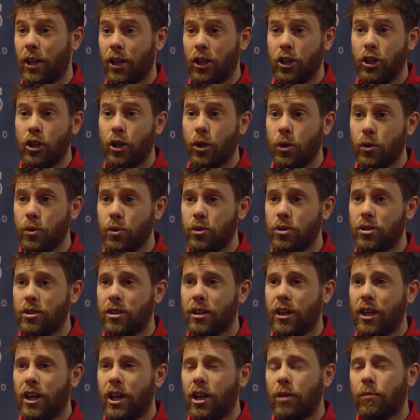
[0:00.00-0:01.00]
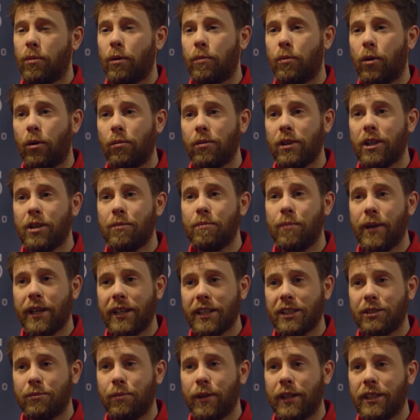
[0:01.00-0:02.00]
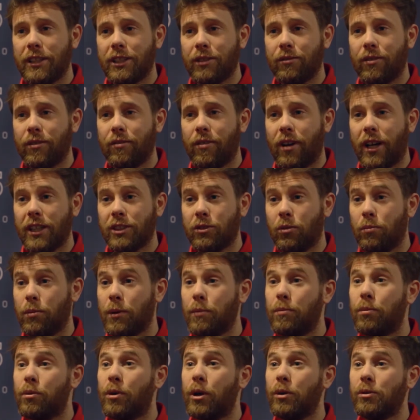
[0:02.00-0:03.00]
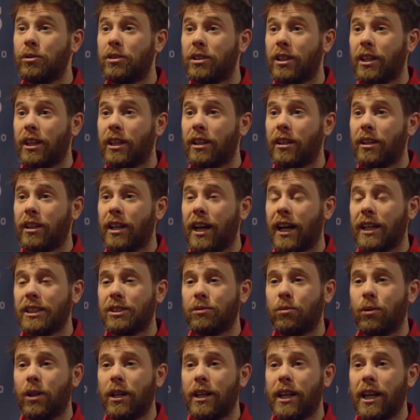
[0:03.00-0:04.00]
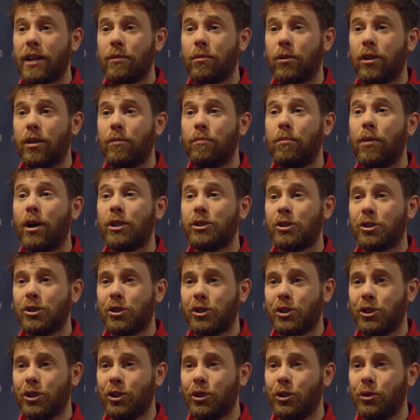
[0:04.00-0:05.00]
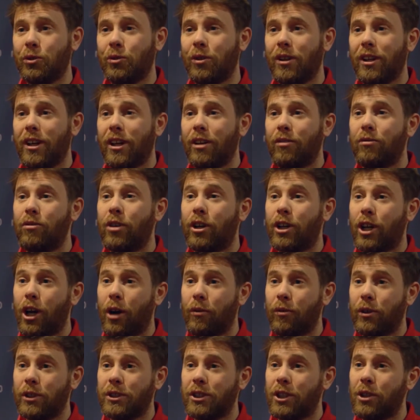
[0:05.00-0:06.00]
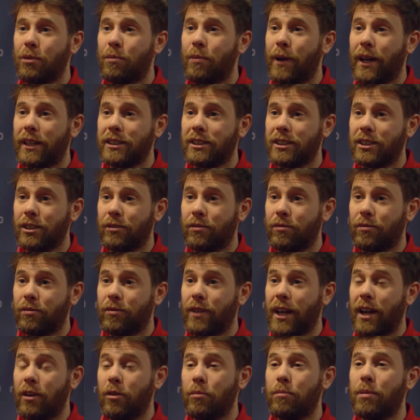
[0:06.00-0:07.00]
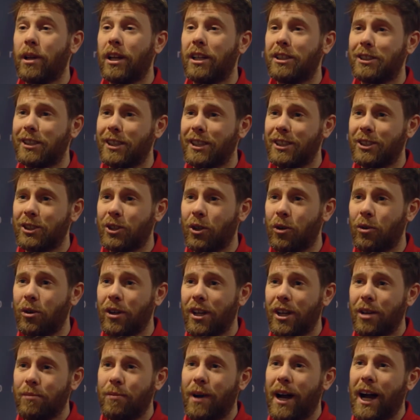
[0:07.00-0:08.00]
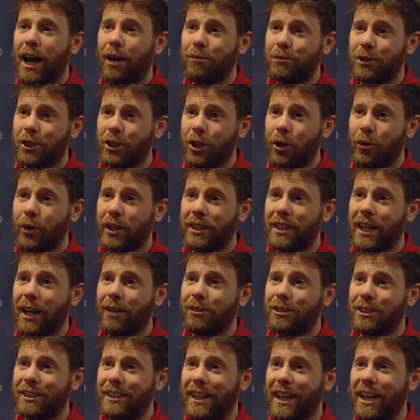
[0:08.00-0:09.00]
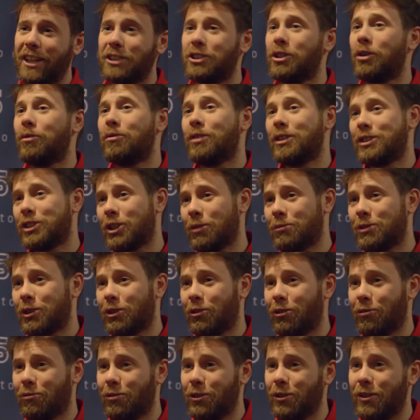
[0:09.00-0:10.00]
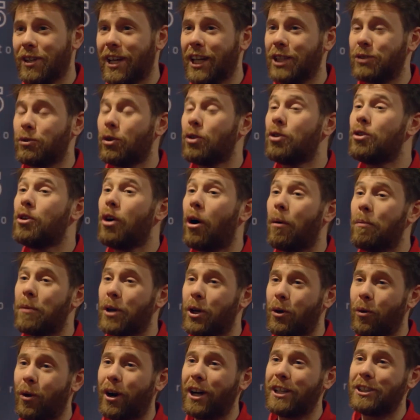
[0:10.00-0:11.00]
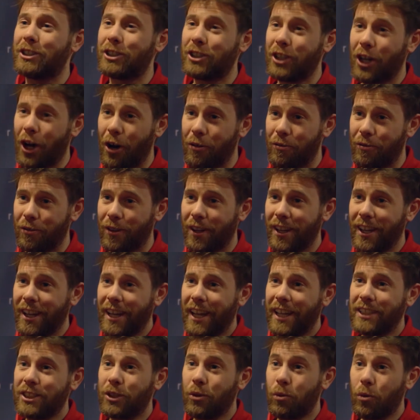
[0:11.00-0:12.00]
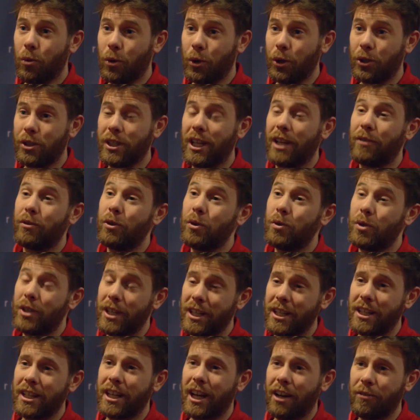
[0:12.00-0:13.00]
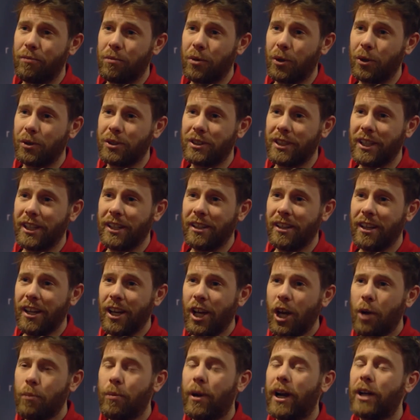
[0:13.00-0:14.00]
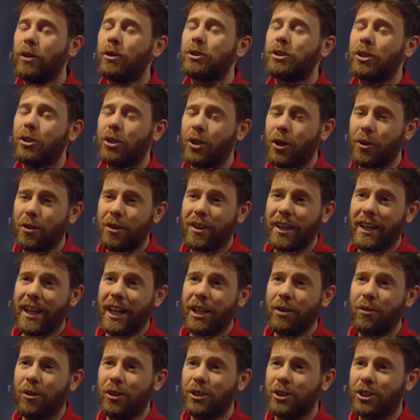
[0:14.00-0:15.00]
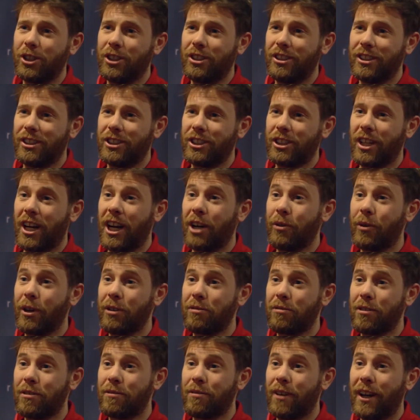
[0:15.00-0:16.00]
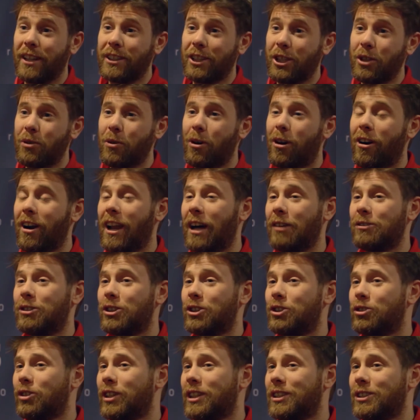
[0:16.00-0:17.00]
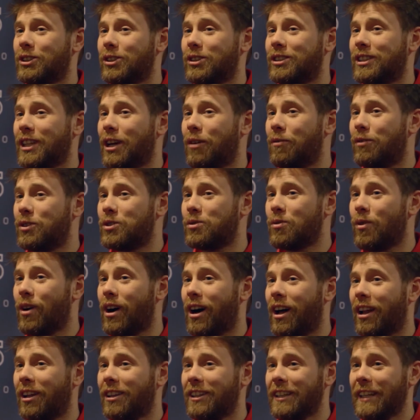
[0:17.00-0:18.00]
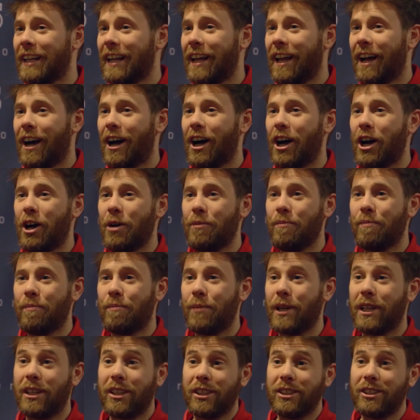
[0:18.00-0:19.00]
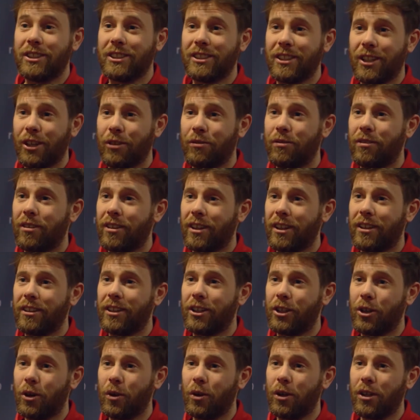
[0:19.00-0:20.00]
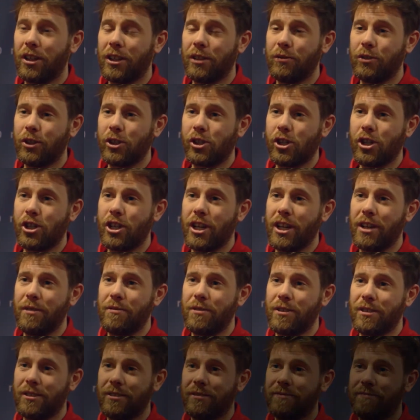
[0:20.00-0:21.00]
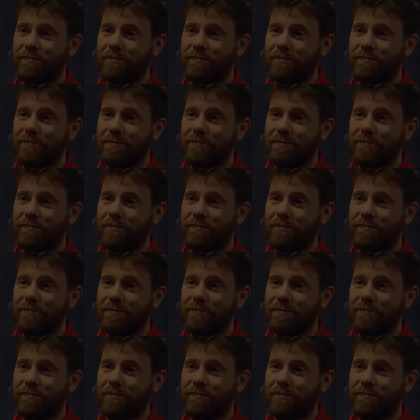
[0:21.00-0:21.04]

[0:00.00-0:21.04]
used. But probably the biggest piece of advice would be protein, and that will enable the muscles to recover to the best of their ability. So perhaps going downstairs over the subsequent few days will not be quite as tough as it would if you didn't have protein. But I also don't think anyone should just shy away from the fact that you are allowed to treat yourself as well because of the goal that you've just achieved.